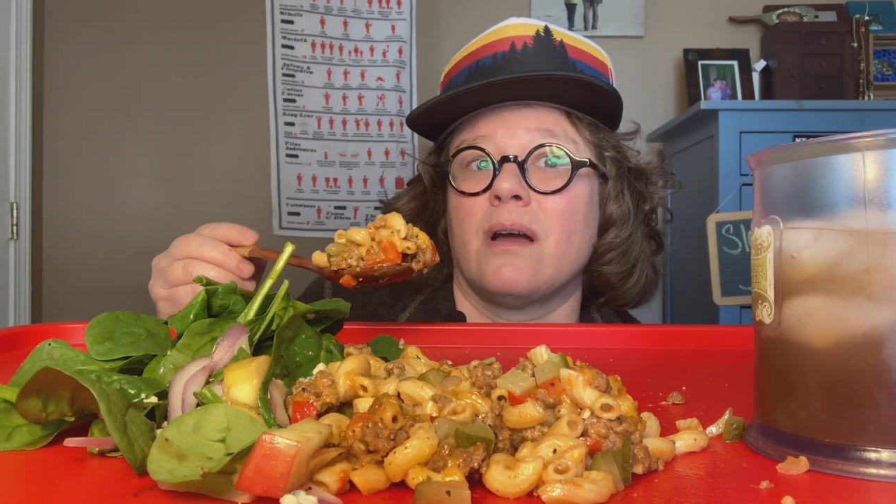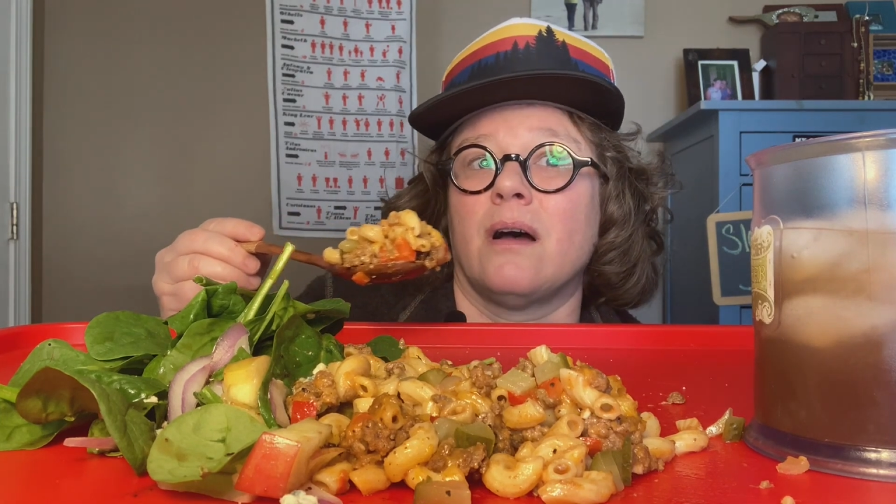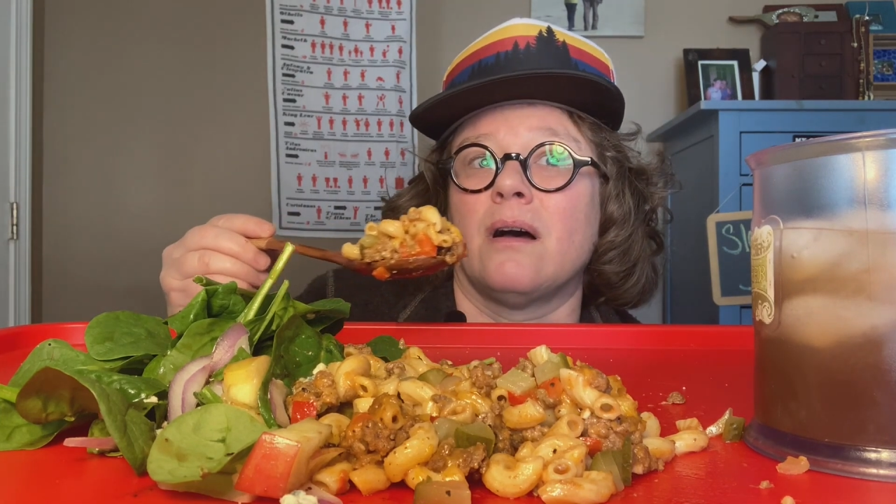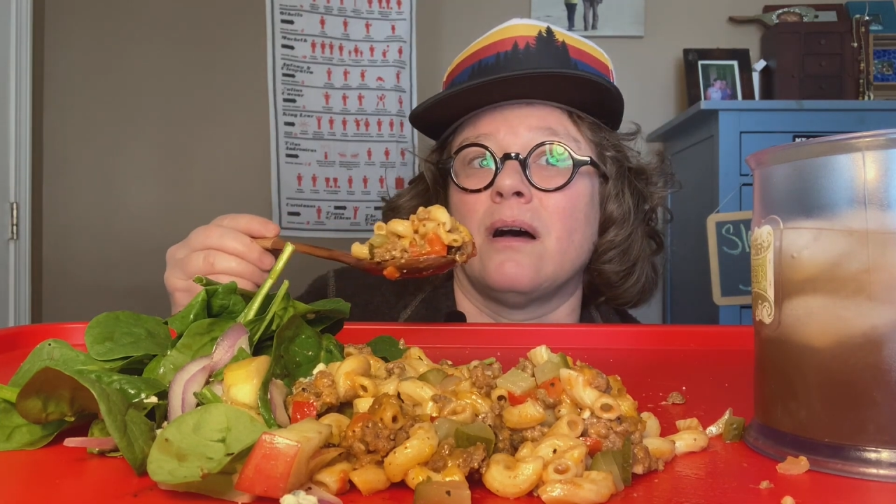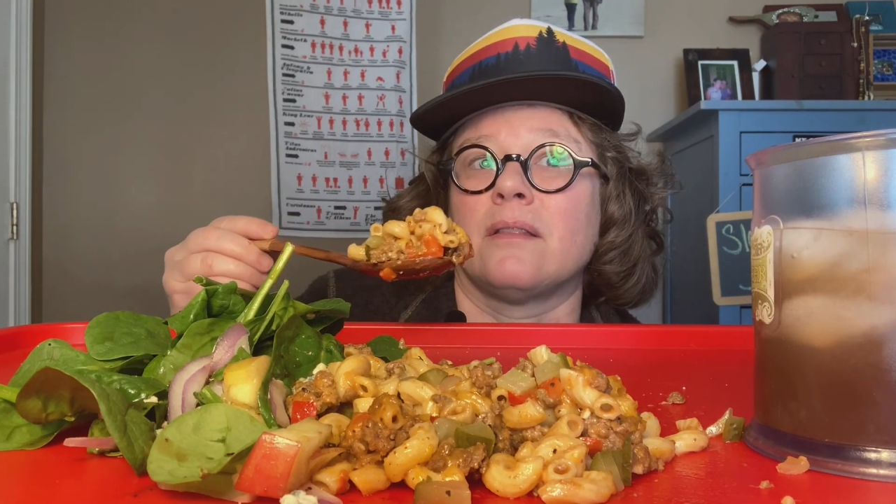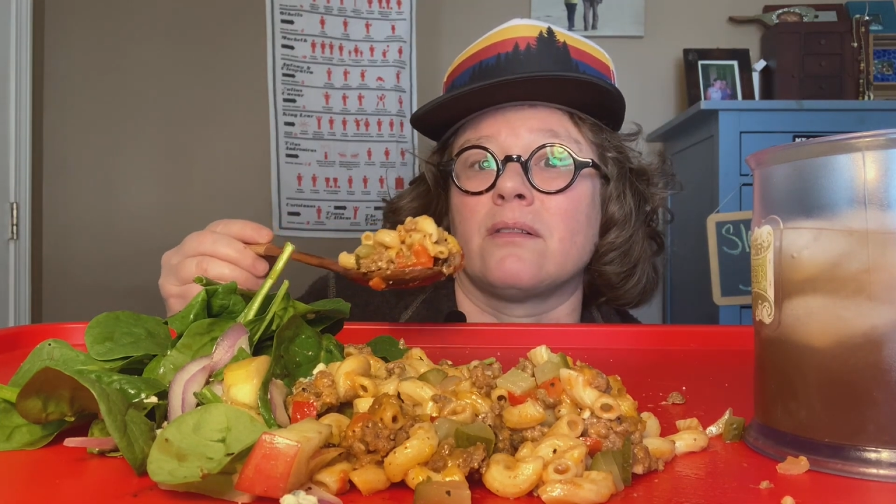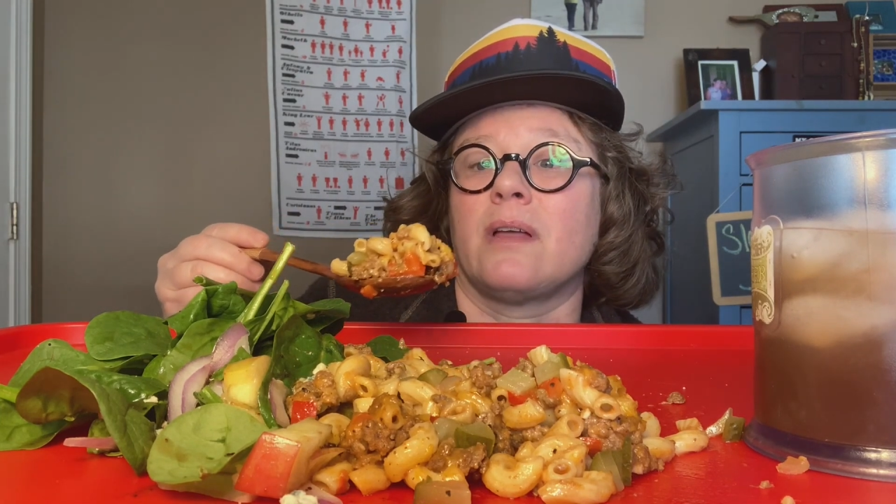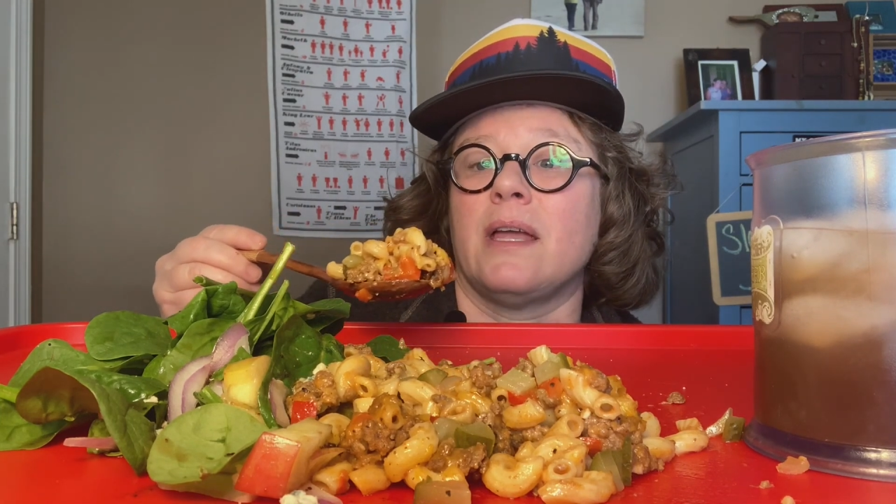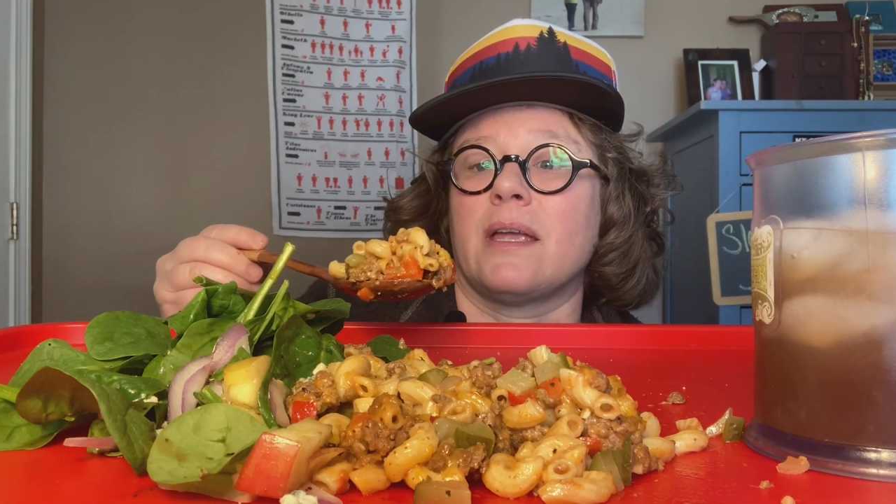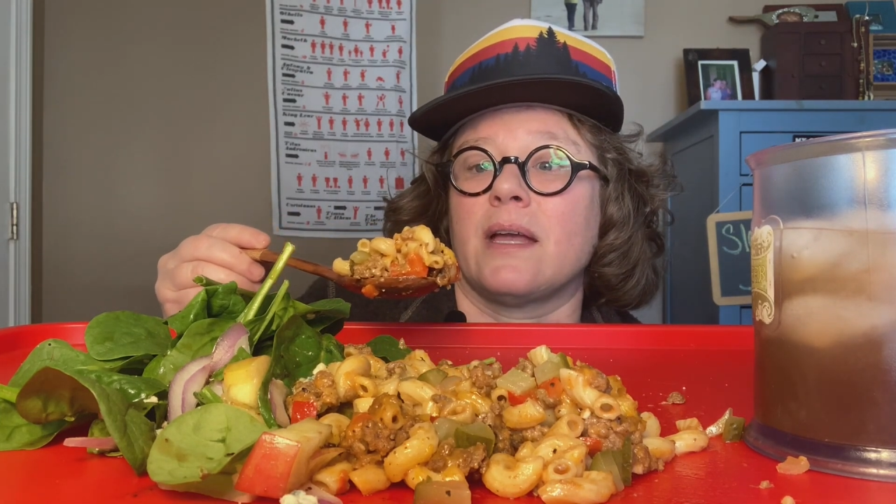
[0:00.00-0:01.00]
on the
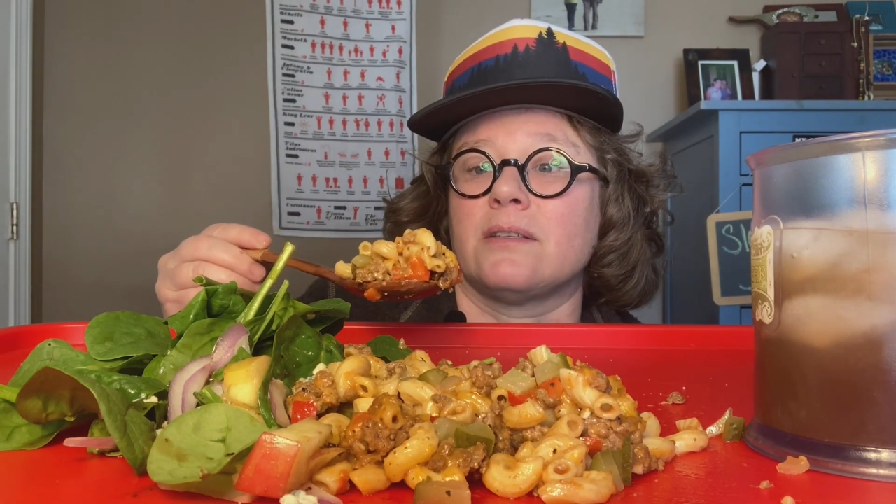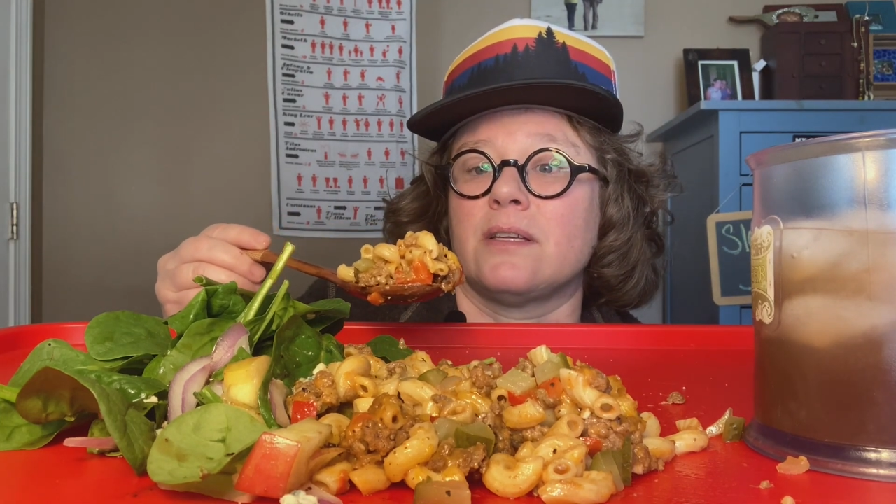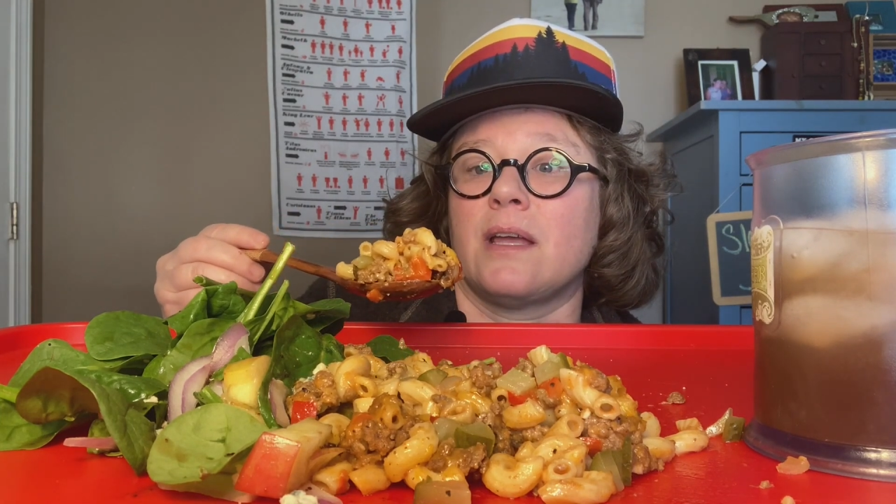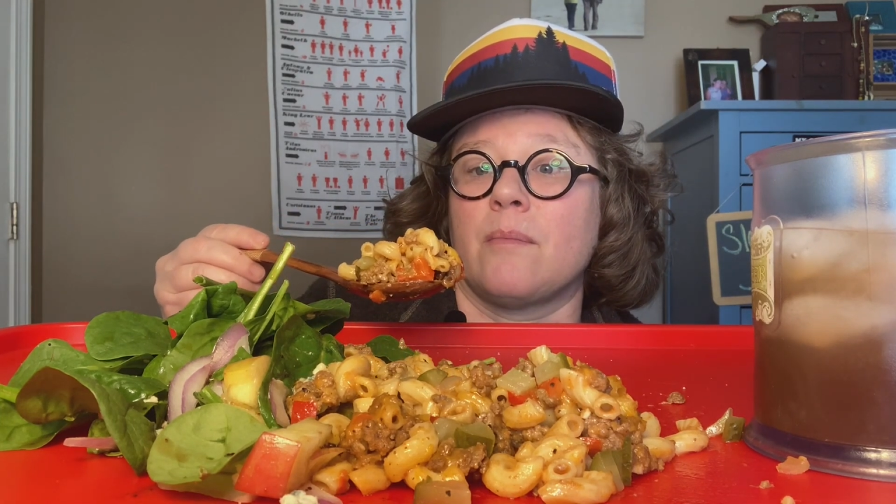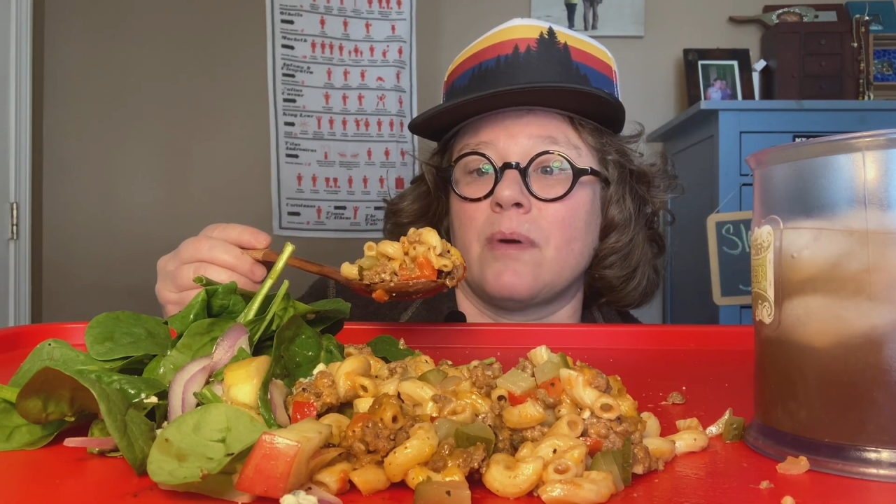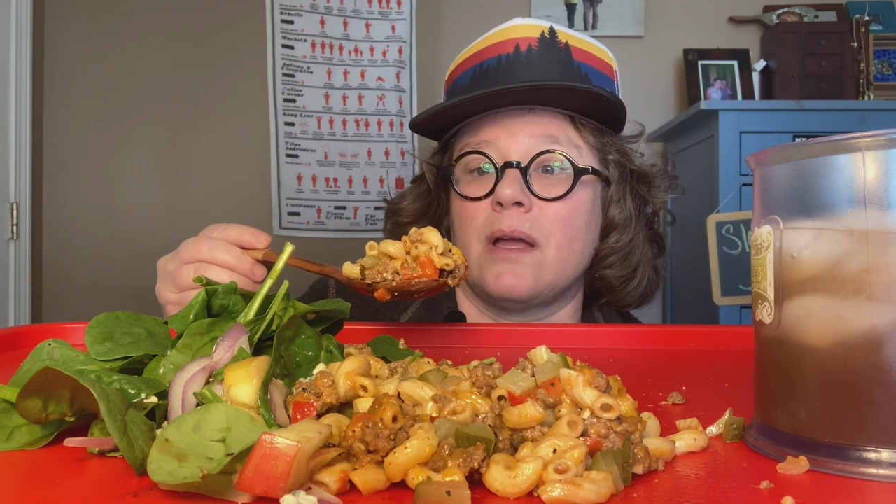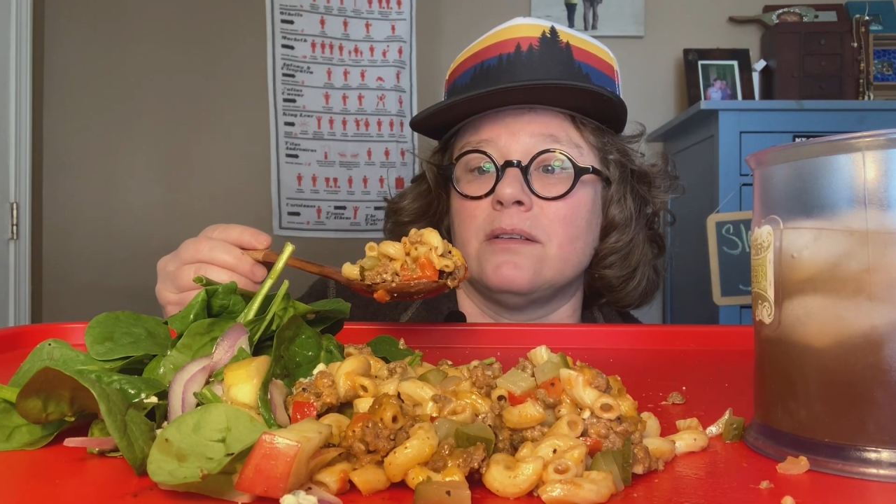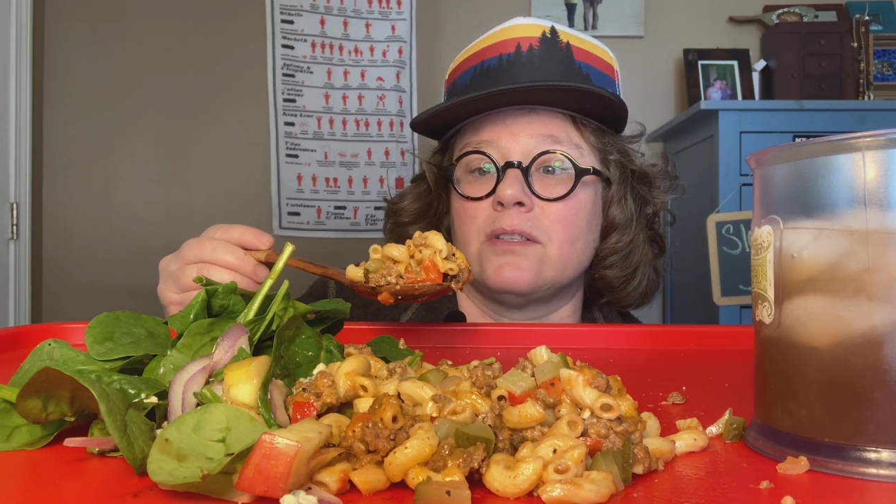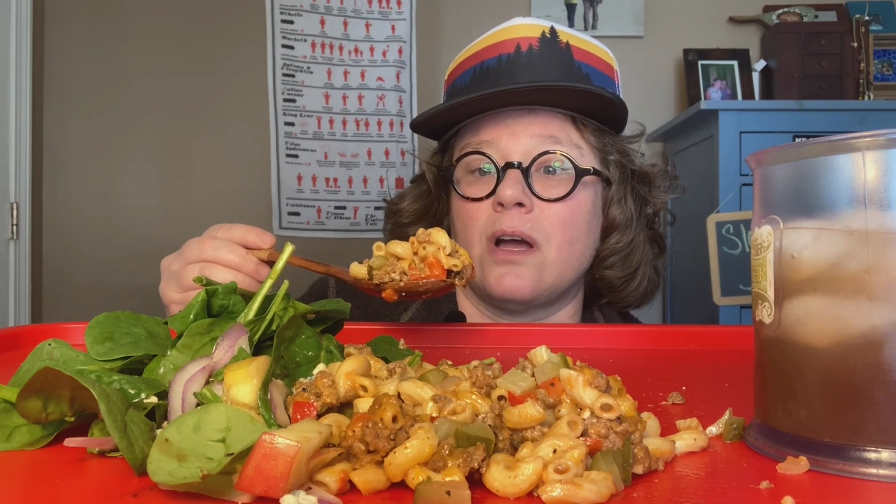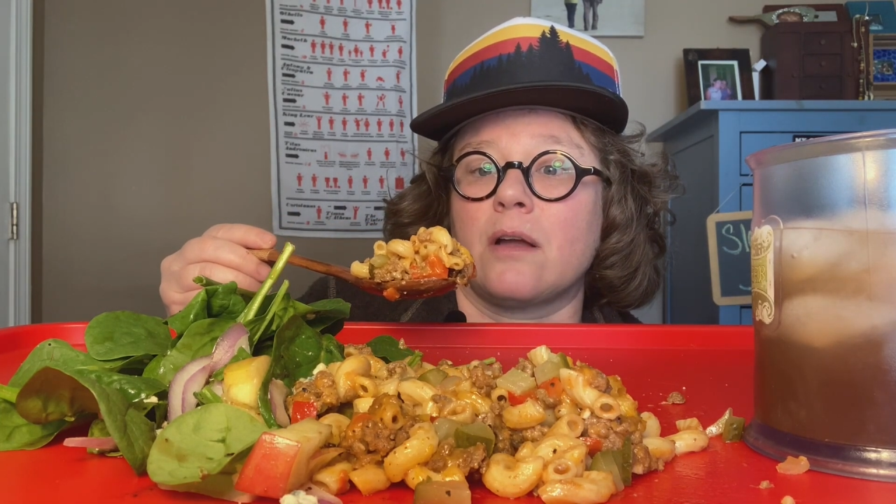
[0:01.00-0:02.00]
lake and to get my
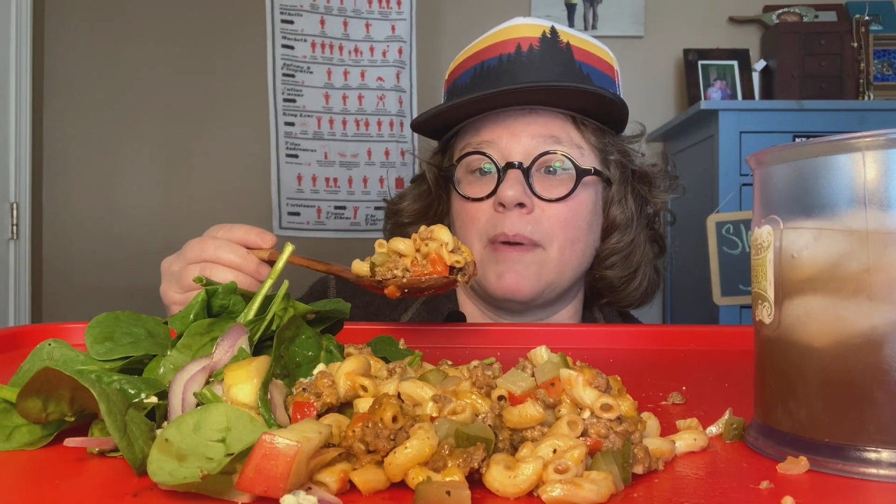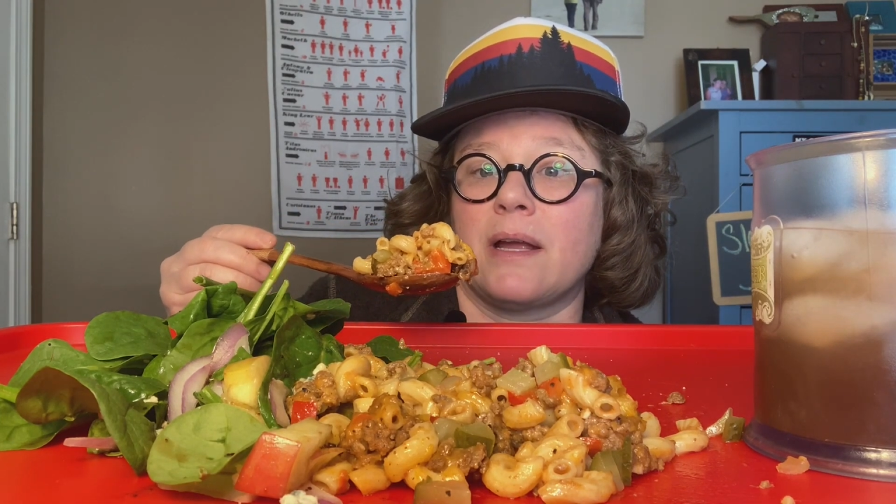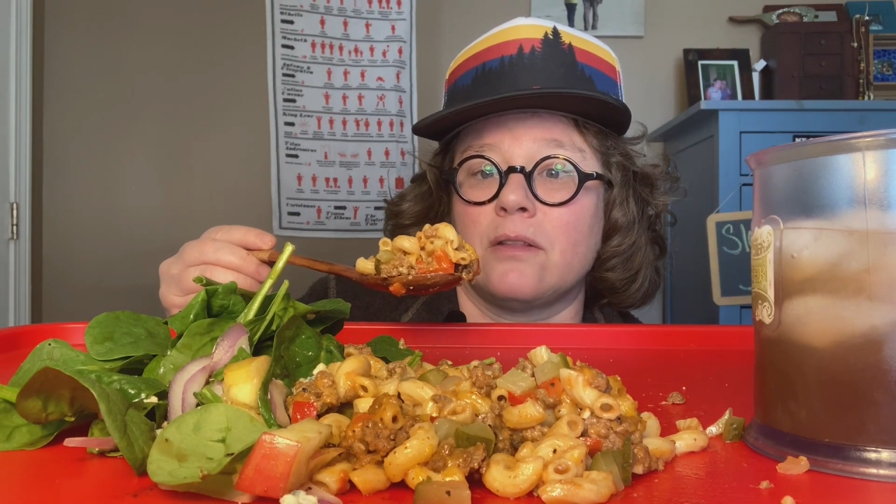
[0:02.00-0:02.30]
dock back